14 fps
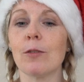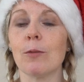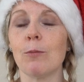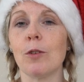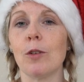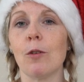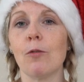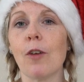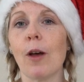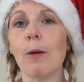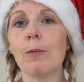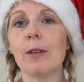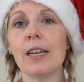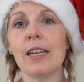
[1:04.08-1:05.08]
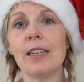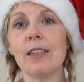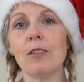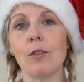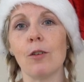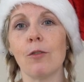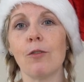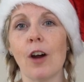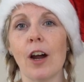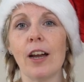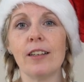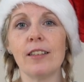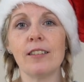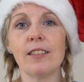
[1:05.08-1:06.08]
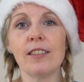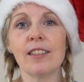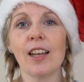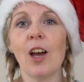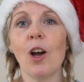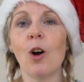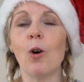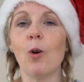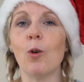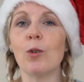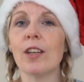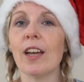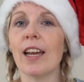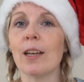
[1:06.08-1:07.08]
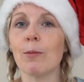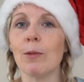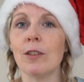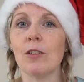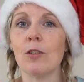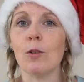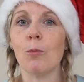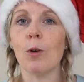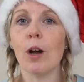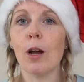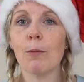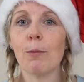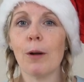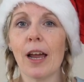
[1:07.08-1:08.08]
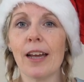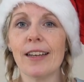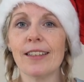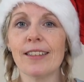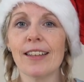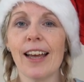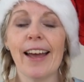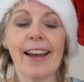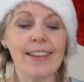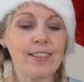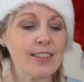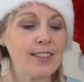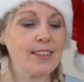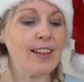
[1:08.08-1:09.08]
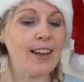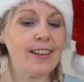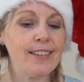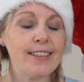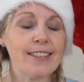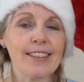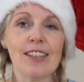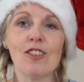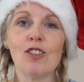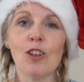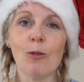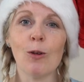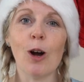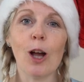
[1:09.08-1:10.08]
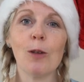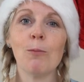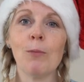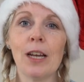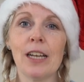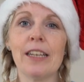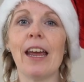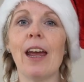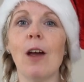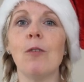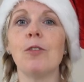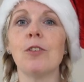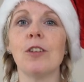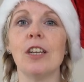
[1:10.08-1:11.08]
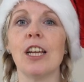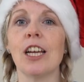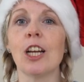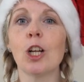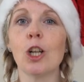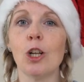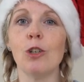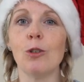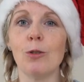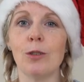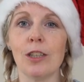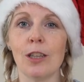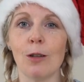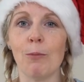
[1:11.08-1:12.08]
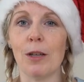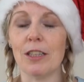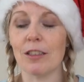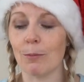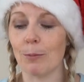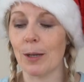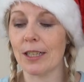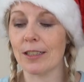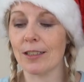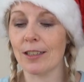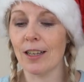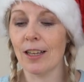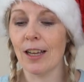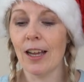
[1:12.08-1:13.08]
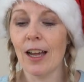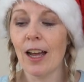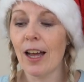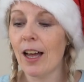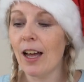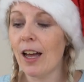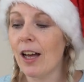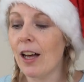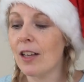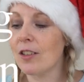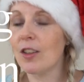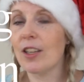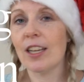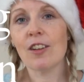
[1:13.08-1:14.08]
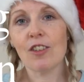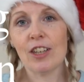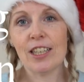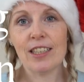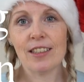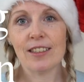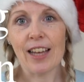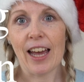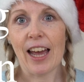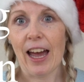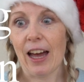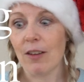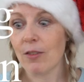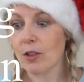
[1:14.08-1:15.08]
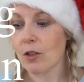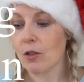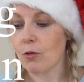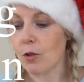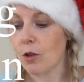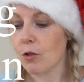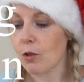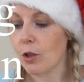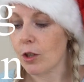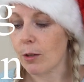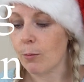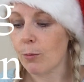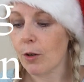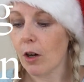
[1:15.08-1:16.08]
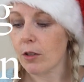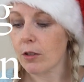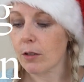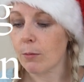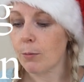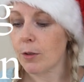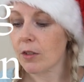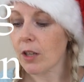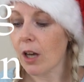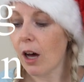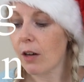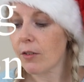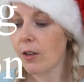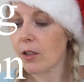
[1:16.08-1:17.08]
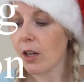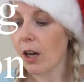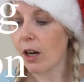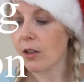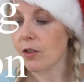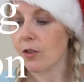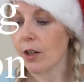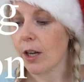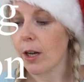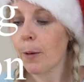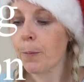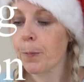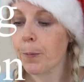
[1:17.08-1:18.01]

some to your family, to your friends, or take them into your workplace, it's just nice to say, do you know what, I made everything including the mincemeat. So the ingredients that I have, I'll just run through them. We've got some Mascaro dark sugar,